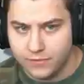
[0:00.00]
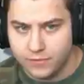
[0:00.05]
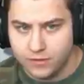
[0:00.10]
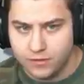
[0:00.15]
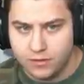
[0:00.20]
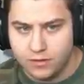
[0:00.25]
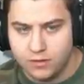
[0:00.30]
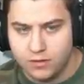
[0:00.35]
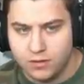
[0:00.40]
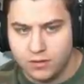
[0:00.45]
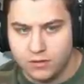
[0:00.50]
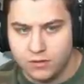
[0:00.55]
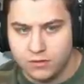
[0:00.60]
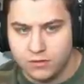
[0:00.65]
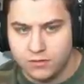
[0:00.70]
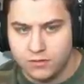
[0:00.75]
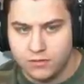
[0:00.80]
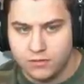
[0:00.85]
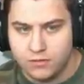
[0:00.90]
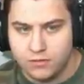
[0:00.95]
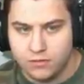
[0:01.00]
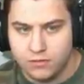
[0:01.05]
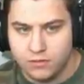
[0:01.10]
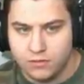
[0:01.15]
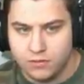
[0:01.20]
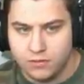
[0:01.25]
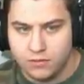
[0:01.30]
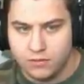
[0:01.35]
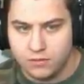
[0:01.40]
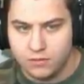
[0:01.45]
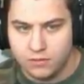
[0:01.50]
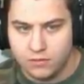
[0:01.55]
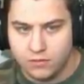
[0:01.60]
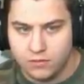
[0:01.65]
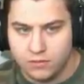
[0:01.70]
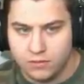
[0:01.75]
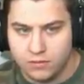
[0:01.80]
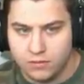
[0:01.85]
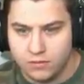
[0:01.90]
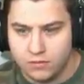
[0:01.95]

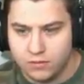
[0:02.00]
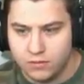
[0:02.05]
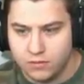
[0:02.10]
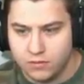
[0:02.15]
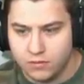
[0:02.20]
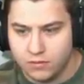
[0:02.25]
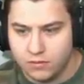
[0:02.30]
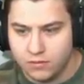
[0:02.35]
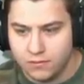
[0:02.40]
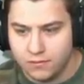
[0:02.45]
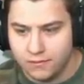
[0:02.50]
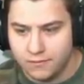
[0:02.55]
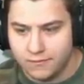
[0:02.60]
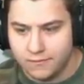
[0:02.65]
(no one is talking)